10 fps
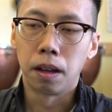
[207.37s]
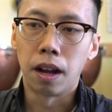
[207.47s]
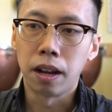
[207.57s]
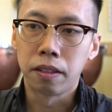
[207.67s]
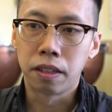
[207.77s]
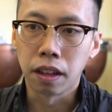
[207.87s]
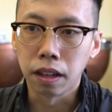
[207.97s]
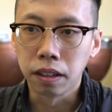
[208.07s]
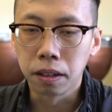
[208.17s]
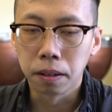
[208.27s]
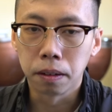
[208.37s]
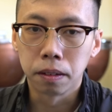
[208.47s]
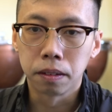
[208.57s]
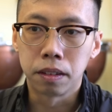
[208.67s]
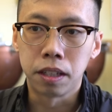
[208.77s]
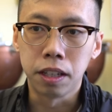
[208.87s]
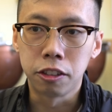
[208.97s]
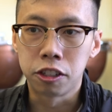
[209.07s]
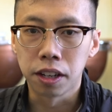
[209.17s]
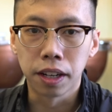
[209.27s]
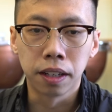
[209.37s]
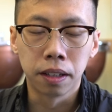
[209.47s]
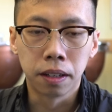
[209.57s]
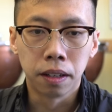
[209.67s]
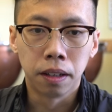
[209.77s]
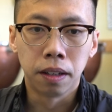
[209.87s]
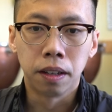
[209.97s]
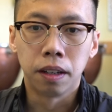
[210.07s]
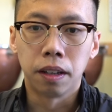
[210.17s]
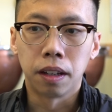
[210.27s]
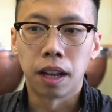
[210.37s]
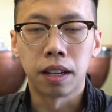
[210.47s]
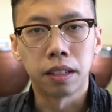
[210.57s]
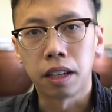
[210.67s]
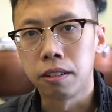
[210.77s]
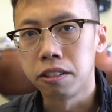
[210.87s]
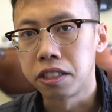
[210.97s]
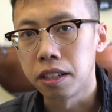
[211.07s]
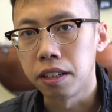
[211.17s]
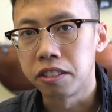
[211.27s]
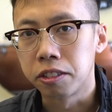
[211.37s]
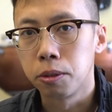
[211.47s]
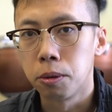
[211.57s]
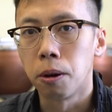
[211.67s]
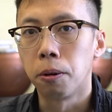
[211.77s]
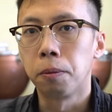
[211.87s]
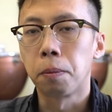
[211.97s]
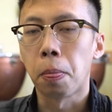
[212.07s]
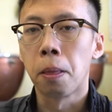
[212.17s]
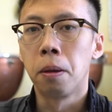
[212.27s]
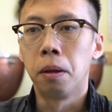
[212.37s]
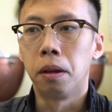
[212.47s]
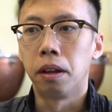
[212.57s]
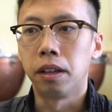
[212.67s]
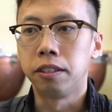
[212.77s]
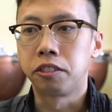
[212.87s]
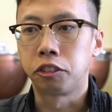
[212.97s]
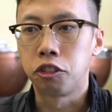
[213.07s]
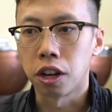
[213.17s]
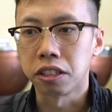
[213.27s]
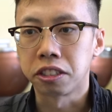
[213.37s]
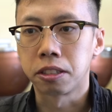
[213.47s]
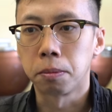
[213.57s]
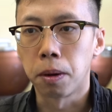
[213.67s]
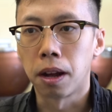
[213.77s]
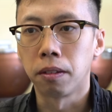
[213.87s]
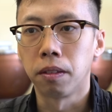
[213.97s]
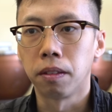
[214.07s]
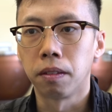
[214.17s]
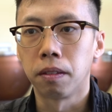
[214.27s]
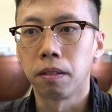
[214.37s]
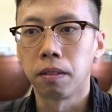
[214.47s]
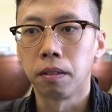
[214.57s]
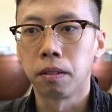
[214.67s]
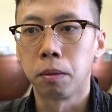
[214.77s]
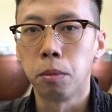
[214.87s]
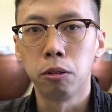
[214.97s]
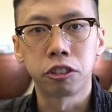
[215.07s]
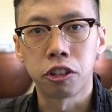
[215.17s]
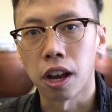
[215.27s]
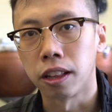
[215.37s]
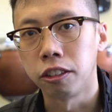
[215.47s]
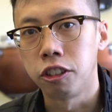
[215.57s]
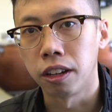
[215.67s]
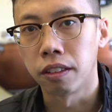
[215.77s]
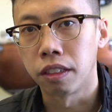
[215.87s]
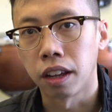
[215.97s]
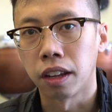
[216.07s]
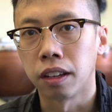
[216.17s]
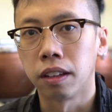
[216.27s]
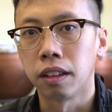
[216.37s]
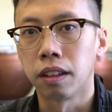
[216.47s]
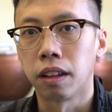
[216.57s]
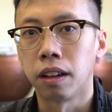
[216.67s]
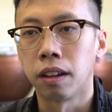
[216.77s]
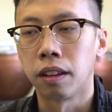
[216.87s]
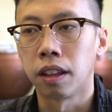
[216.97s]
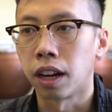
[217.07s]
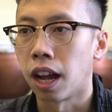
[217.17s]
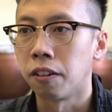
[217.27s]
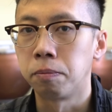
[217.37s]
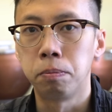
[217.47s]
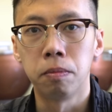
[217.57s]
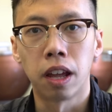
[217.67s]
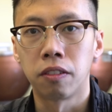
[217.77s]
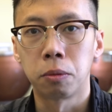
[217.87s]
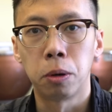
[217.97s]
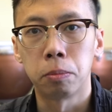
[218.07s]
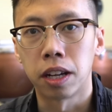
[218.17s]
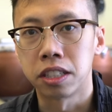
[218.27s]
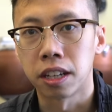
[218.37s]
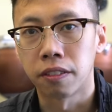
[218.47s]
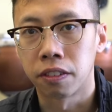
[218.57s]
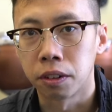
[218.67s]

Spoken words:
I think teaching at an inner city school is just about the most challenging thing that I've ever put myself